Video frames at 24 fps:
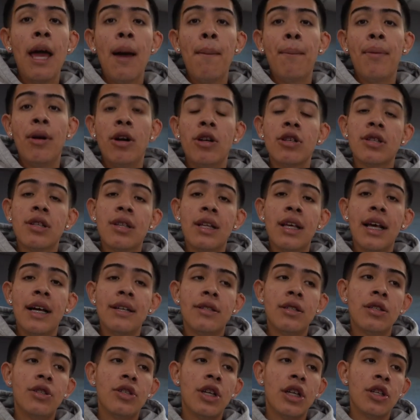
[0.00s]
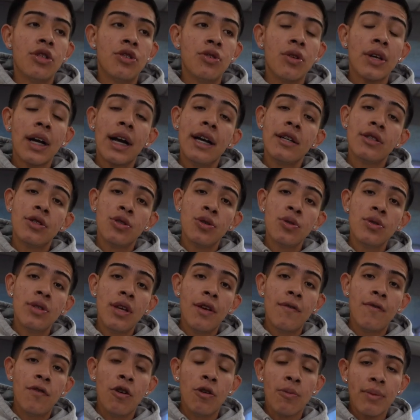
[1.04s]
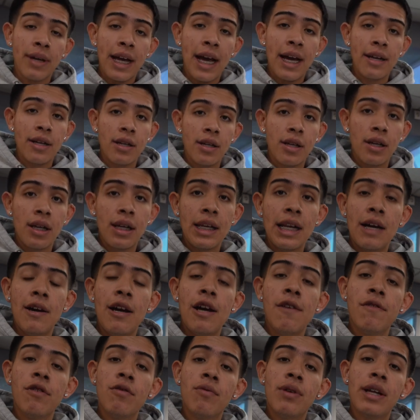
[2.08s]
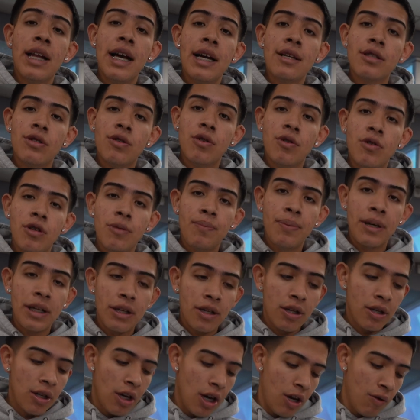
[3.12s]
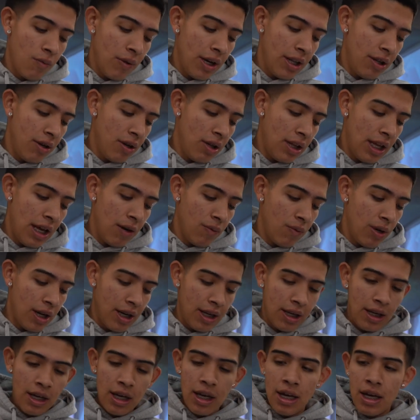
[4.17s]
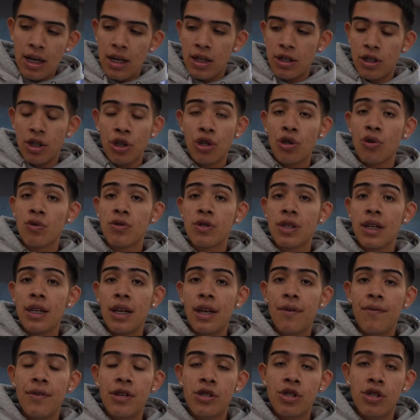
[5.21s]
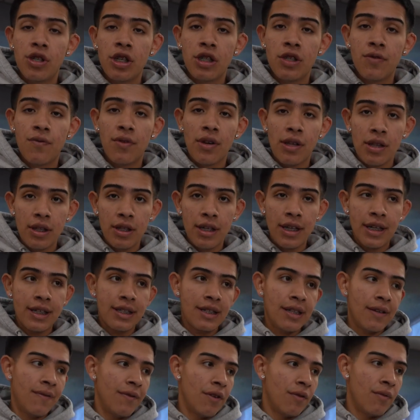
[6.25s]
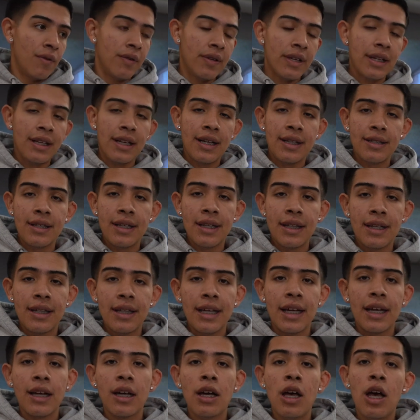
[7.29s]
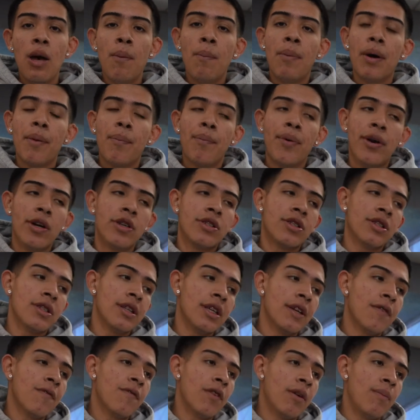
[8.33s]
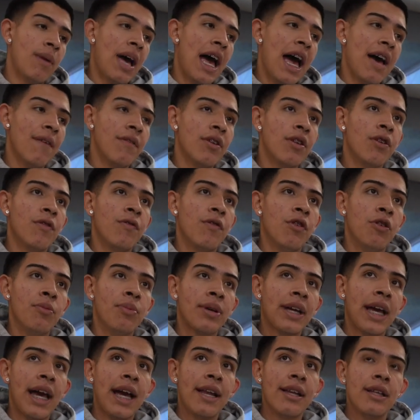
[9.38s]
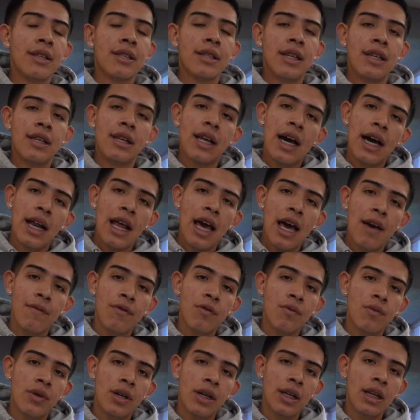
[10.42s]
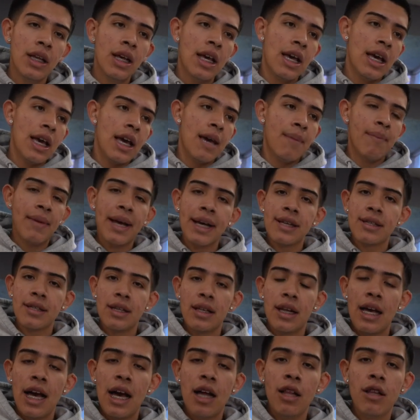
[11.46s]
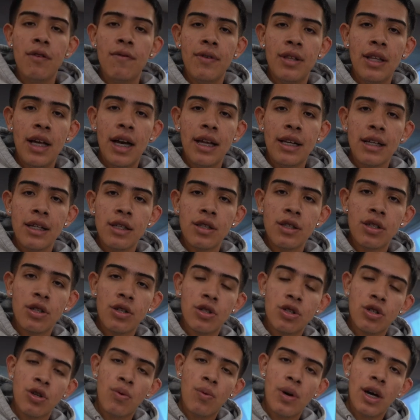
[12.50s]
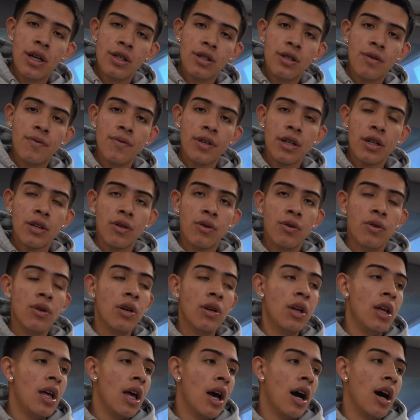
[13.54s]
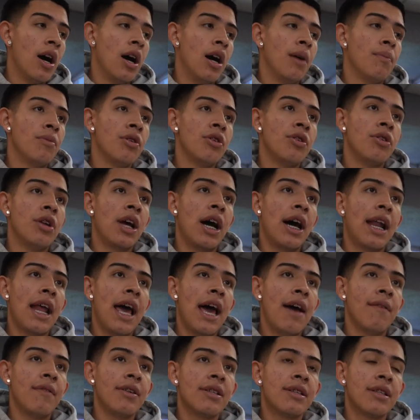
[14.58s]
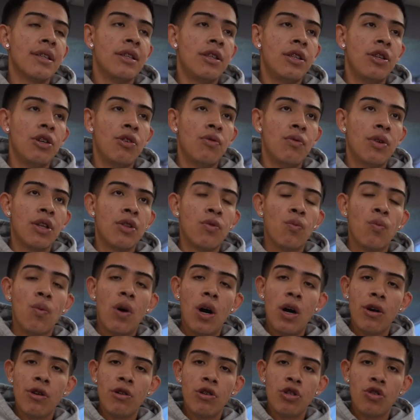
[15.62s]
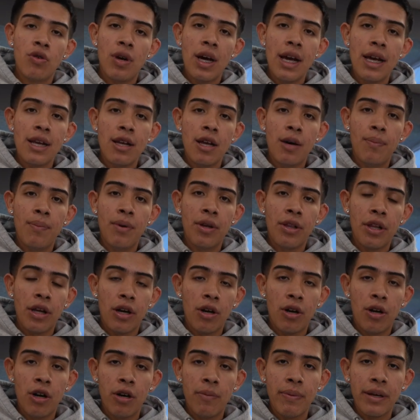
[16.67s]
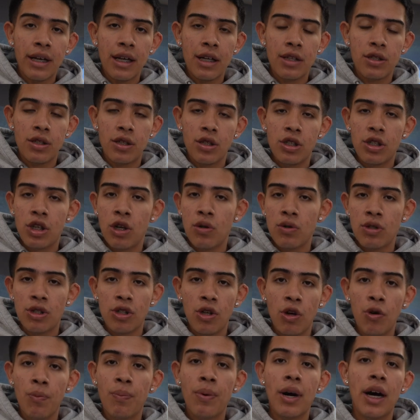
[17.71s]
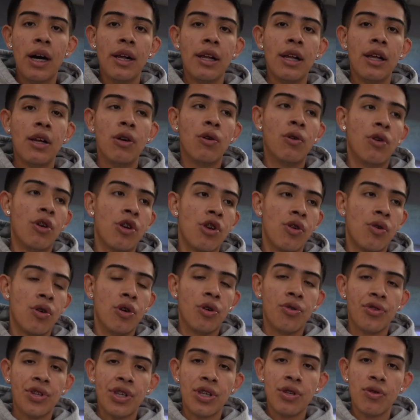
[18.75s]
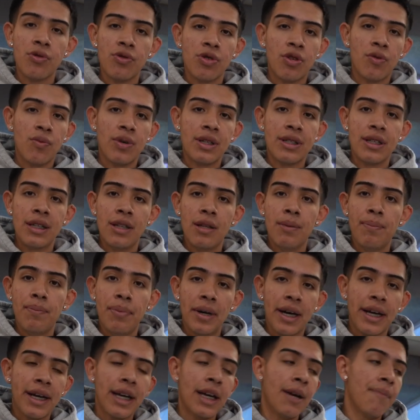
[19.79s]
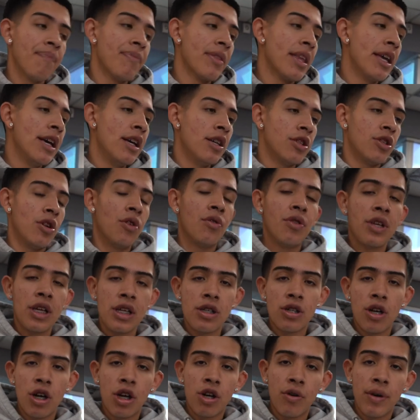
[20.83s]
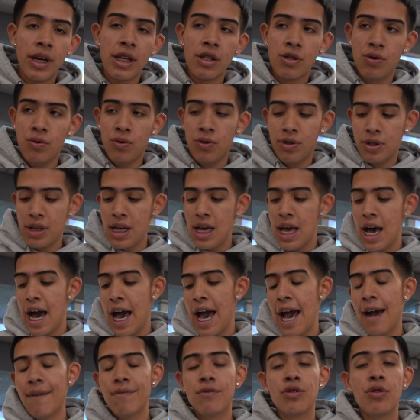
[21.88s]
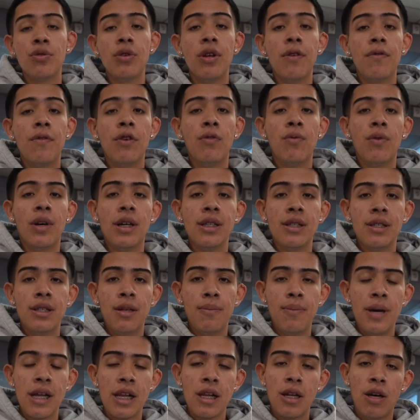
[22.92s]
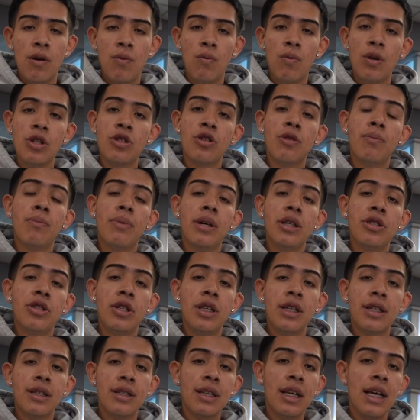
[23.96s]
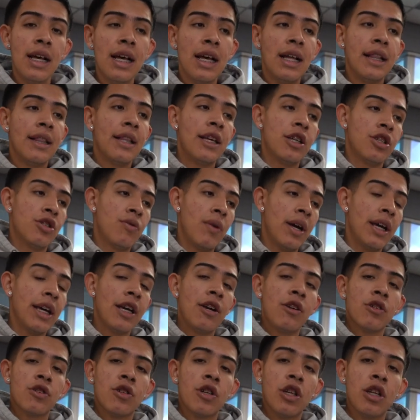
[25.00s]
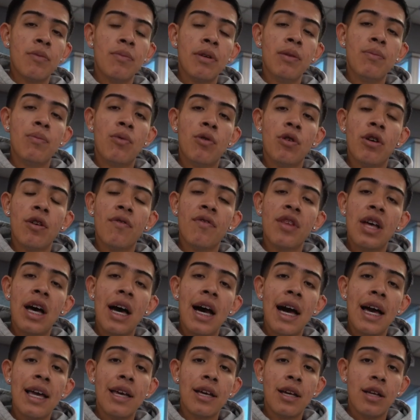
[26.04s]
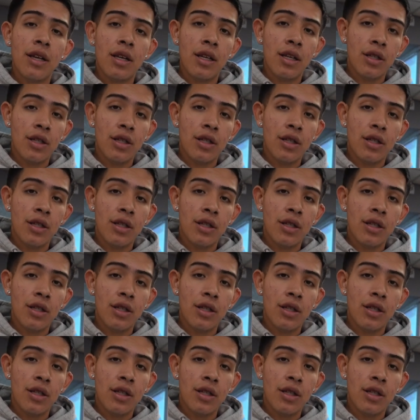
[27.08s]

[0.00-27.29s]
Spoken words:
Personally, I suggest you guys use a foam cannon. Now everyone has their own opinion on whether they want to use it, if it's just for looks, if it really does anything. But personally, from having a foam cannon to not having one, it makes it a hell of a lot easier to wash the vehicle. You're not having to deal with water drying up on the car because there's no soap on it, or you're only using what's in the bucket. So these are great tools. I have 2 different ones depending on what your budget is. This right here is going to be more of the high end.